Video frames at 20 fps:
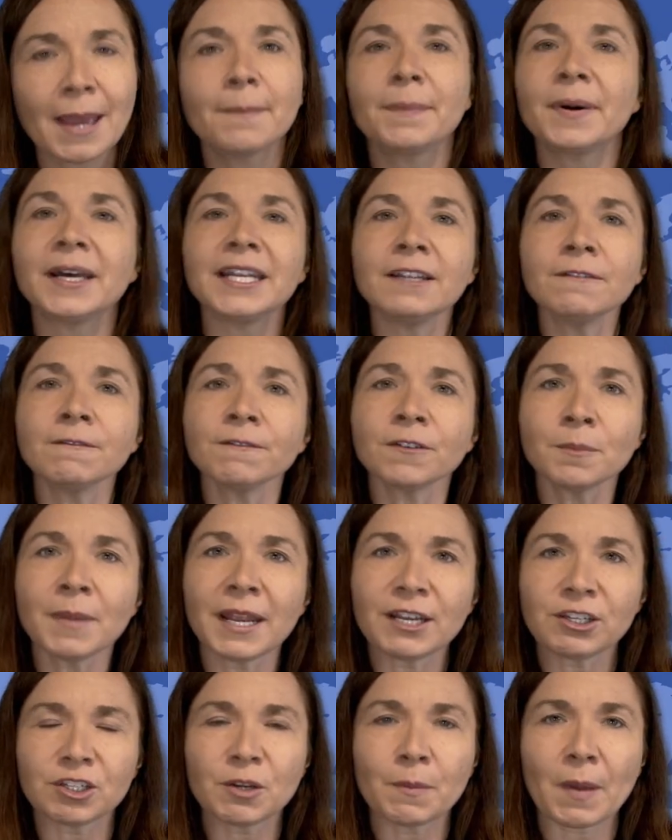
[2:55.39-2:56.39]
But
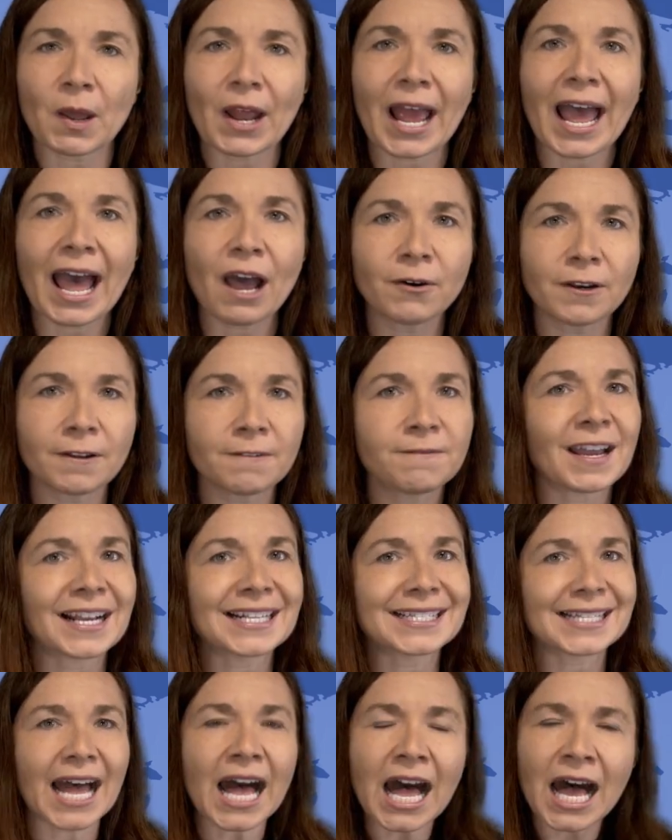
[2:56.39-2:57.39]
information about how it
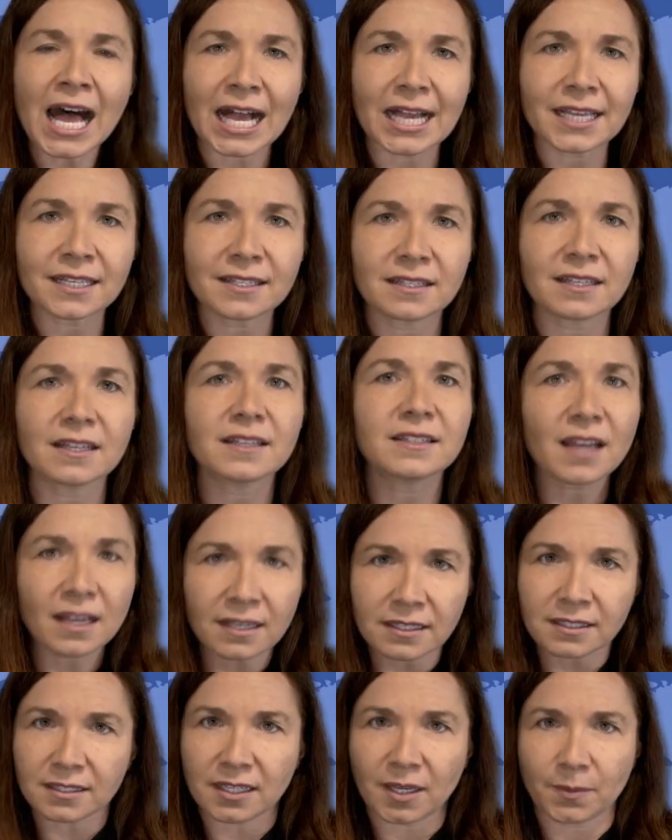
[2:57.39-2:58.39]
affects us
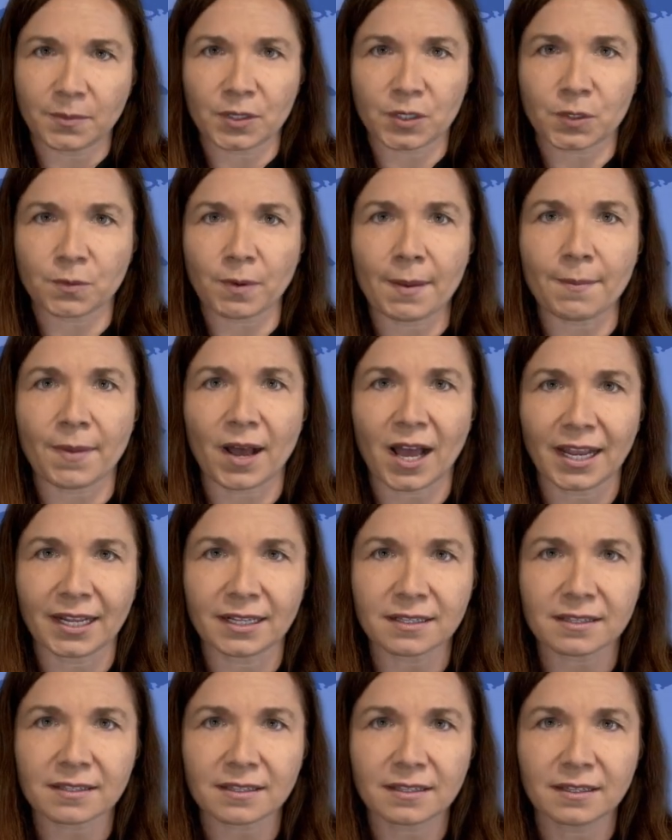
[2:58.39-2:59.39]
does seem to sway
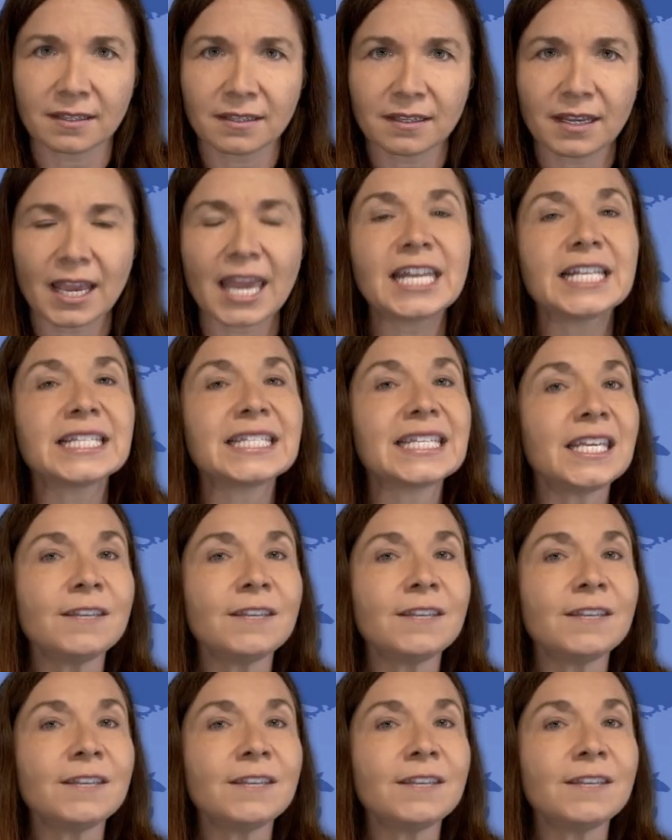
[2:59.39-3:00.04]
minds. And it's